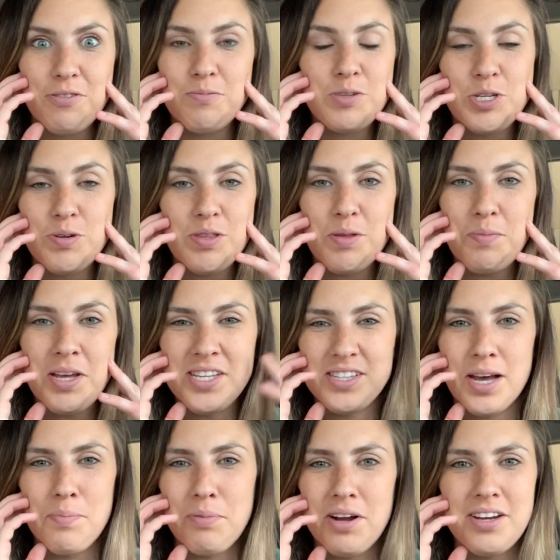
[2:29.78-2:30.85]
from chewing the
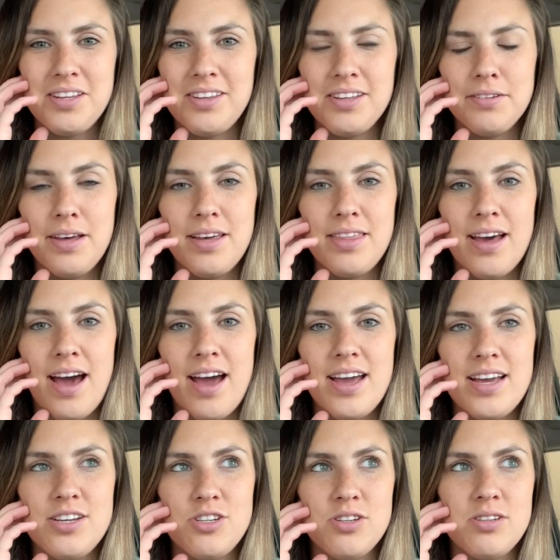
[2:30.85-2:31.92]
pizza up or anything like that.
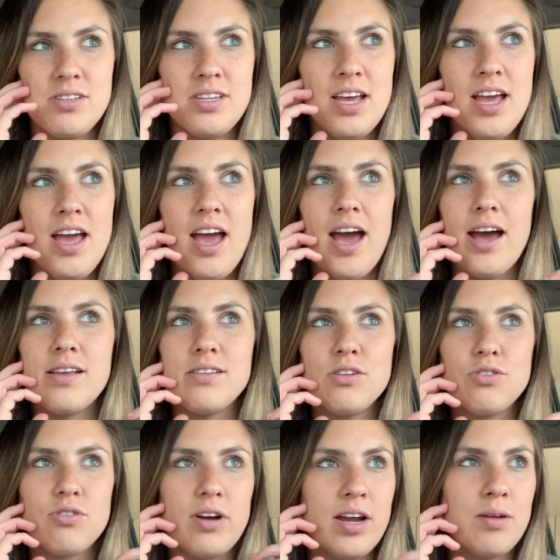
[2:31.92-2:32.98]
It just has
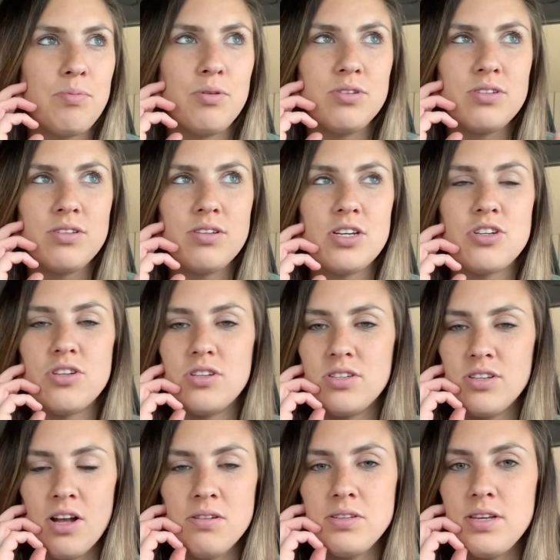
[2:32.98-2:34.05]
incredible, delicious,
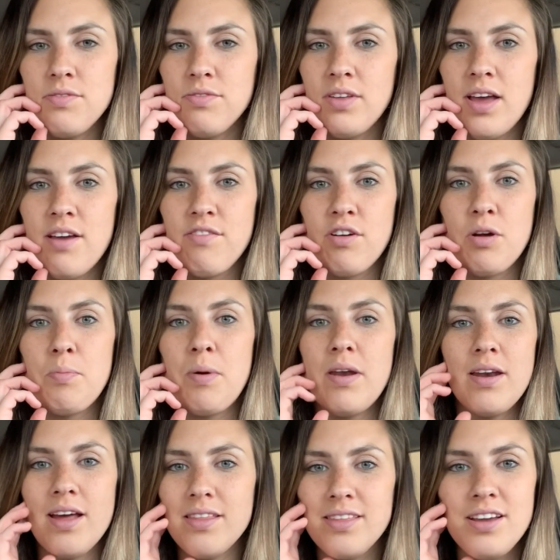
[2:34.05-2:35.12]
salty flavor, but
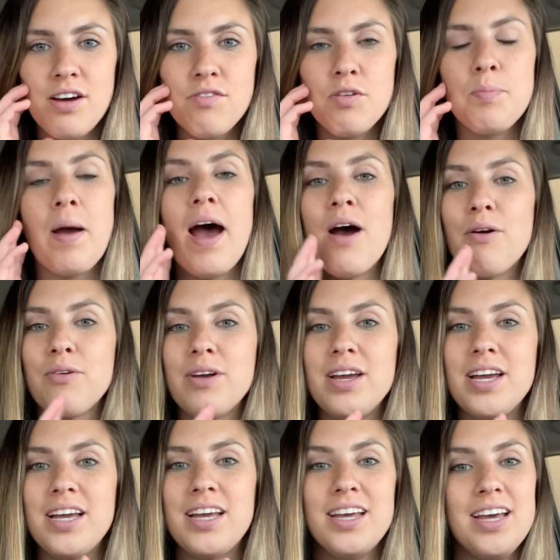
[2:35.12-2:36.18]
nothing
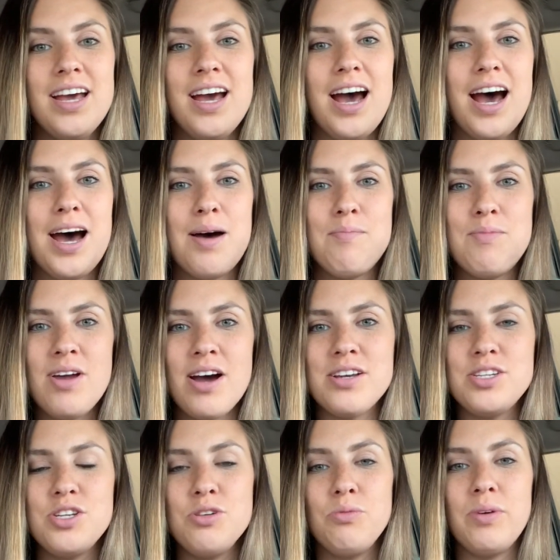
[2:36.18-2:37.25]
overpowering,
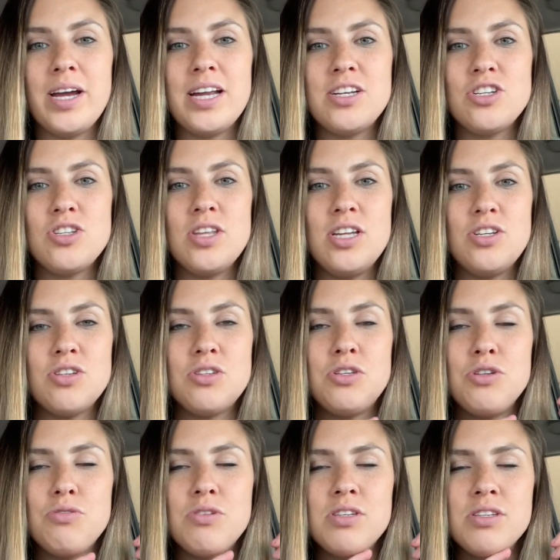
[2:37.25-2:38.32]
not too rich. They just
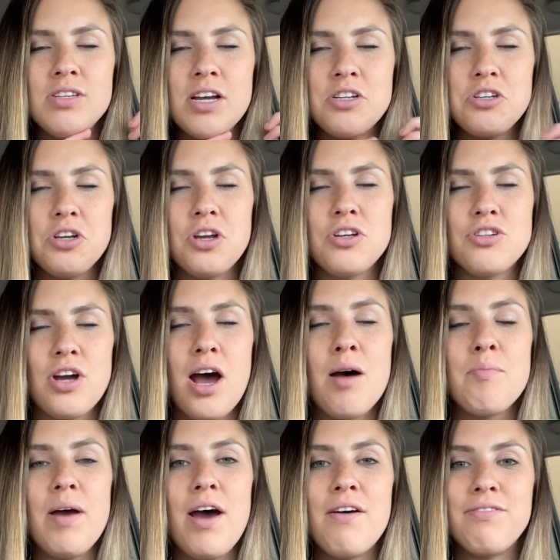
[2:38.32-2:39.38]
do such a good
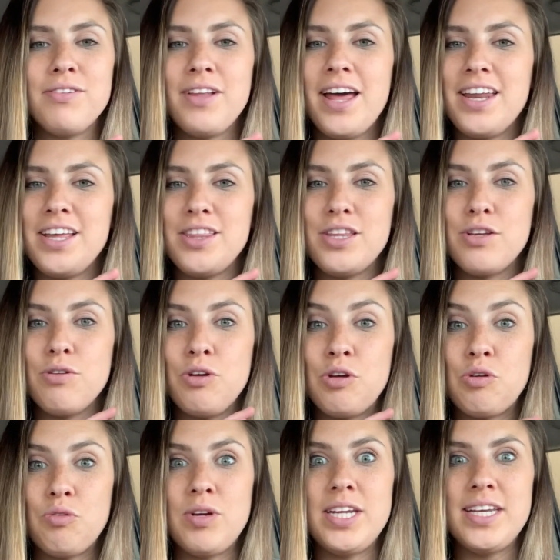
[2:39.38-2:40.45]
job of letting the
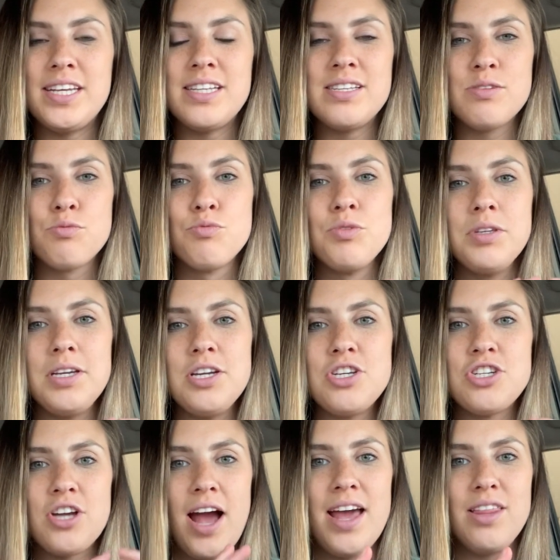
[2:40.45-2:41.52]
ingredients really
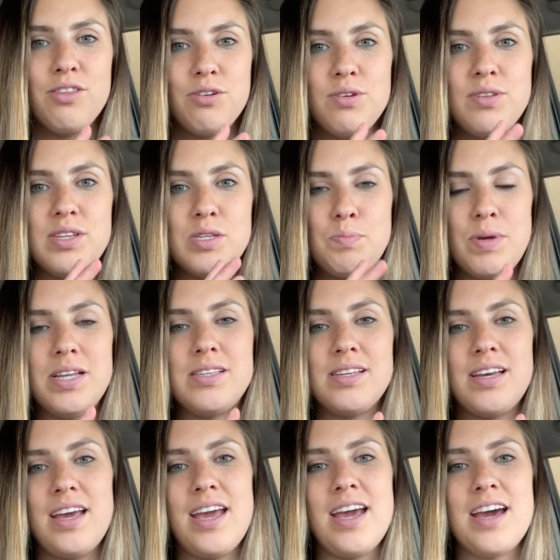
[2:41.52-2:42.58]
shine through in this
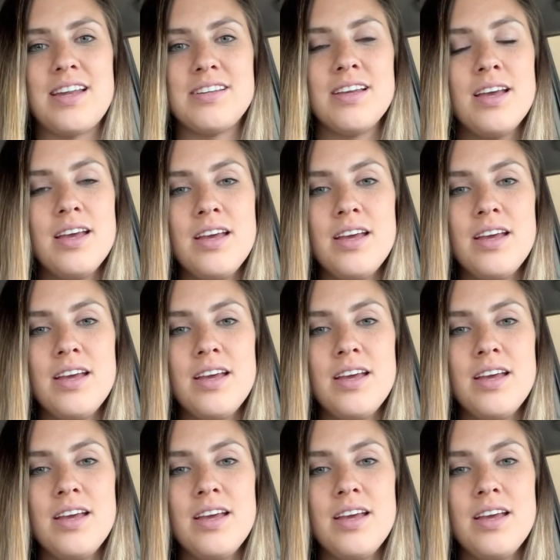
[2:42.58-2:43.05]
pizza. And